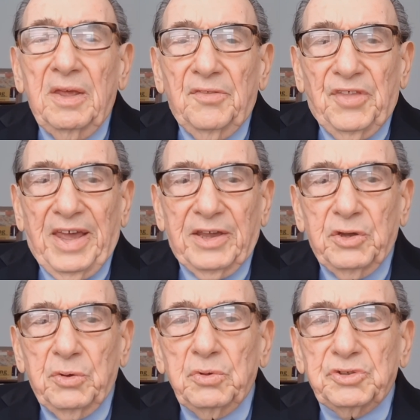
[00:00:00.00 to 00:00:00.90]
Thank
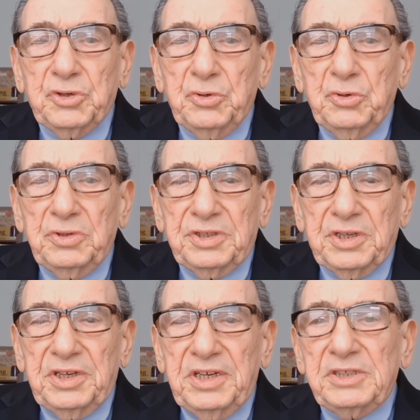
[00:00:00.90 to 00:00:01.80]
you to
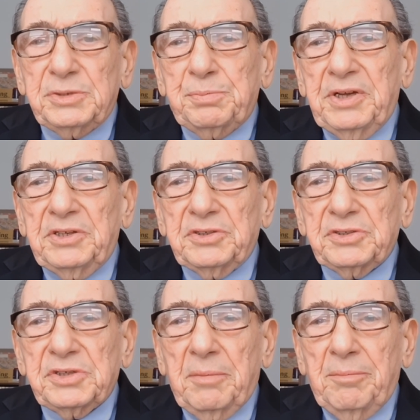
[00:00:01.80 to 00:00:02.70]
Denise
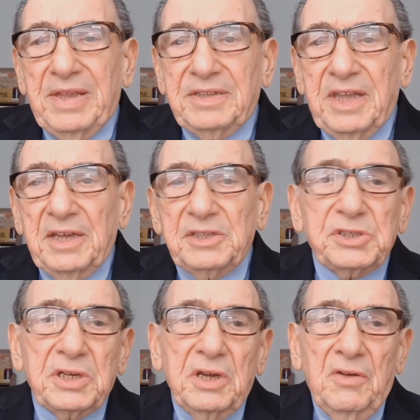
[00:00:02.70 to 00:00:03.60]
Peters
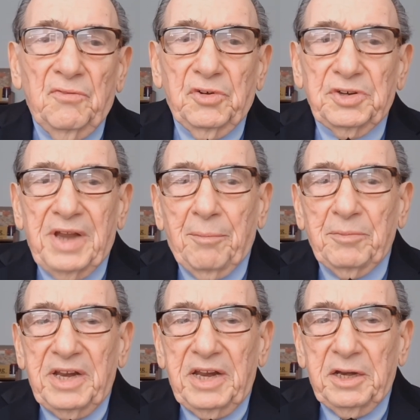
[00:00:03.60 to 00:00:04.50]
Mendez for
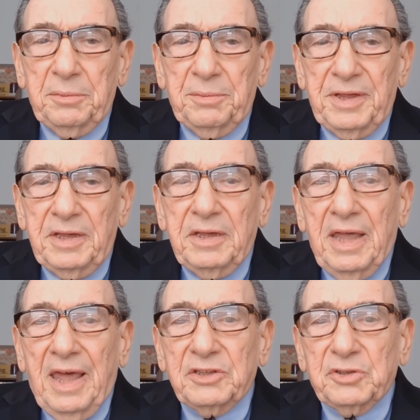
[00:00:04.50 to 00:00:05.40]
nominating me,
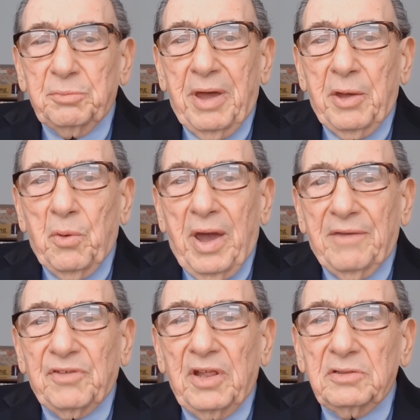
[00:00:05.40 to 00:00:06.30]
and to my
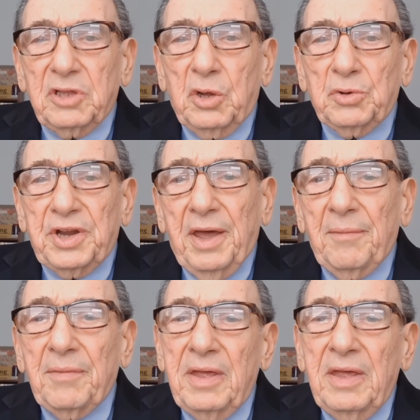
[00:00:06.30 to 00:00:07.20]
wife
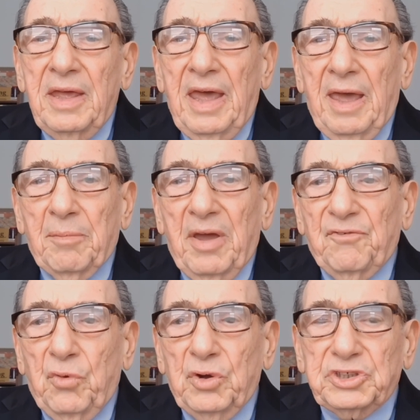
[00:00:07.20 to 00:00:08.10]
Lona and my
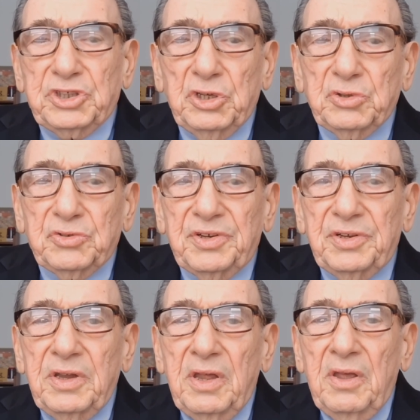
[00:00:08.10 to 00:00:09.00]
4
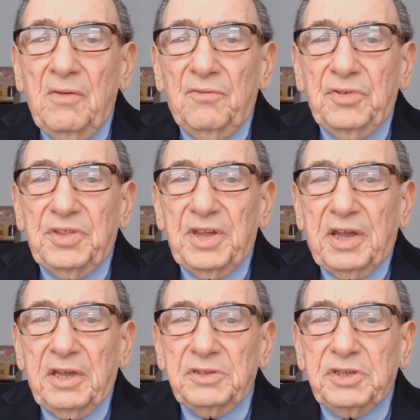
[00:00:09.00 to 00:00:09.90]
children for their
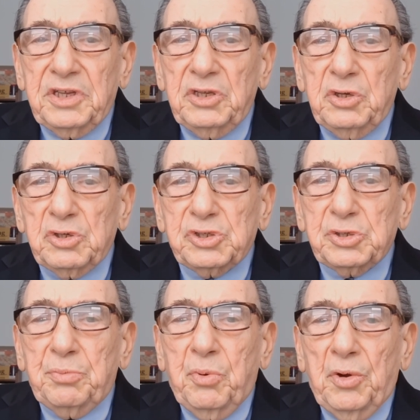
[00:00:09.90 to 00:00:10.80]
continued
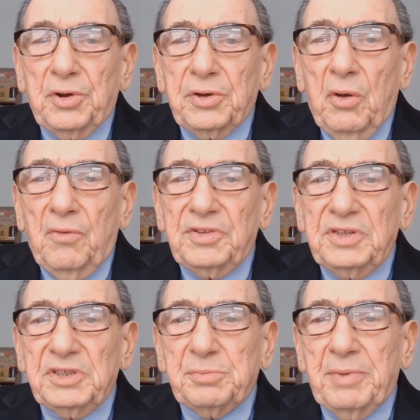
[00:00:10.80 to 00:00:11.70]
support over
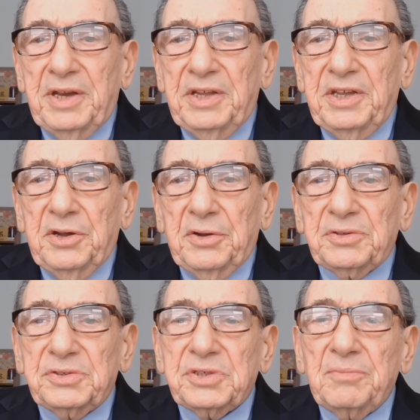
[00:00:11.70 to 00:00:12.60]
these many
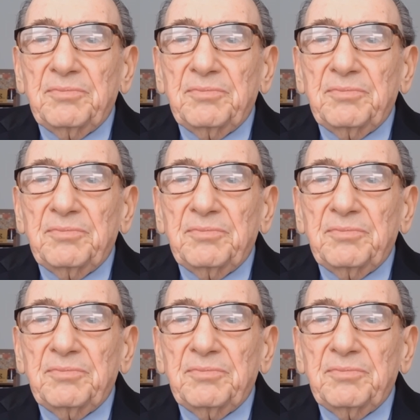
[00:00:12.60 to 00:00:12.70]
years.